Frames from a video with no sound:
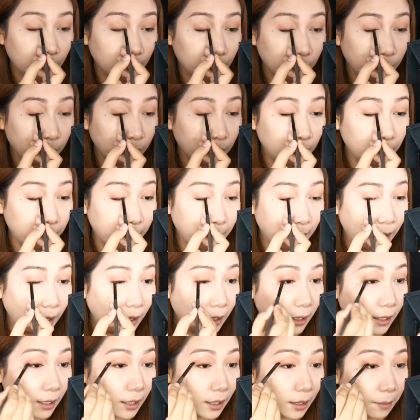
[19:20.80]
for school
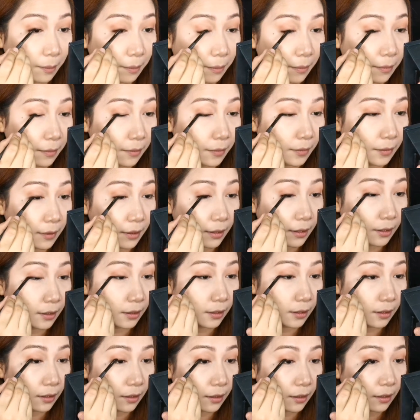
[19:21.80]
makeup.
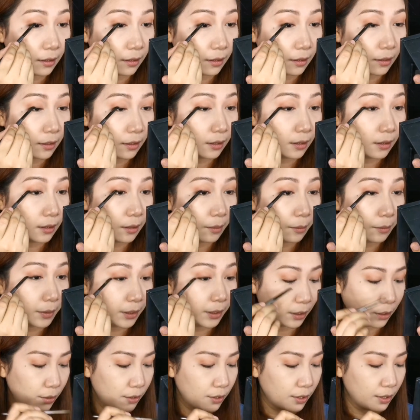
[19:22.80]

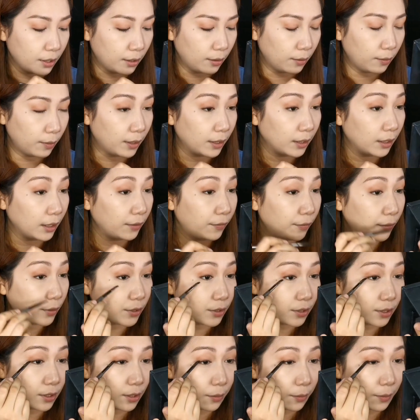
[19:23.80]
But you still want,
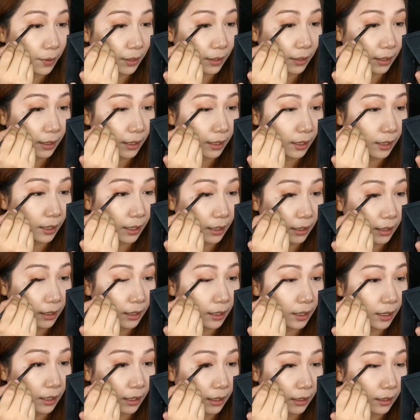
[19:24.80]
if you still want like
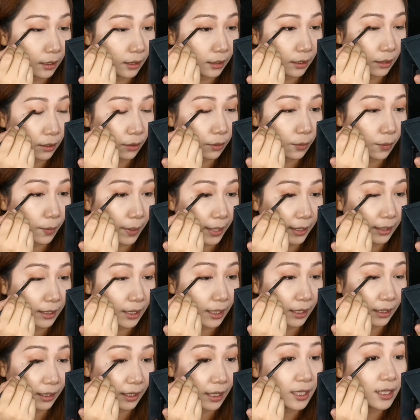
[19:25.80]
a
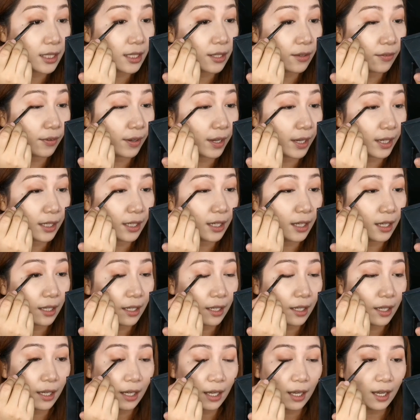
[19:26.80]
quite
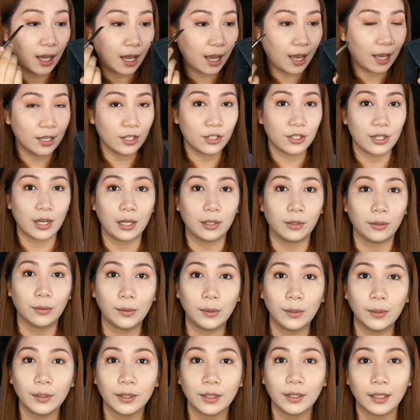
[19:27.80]
intensified
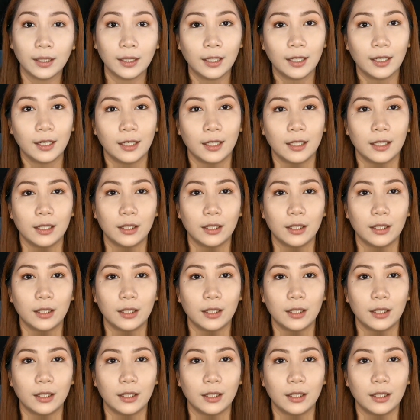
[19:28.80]
eyeshadow look,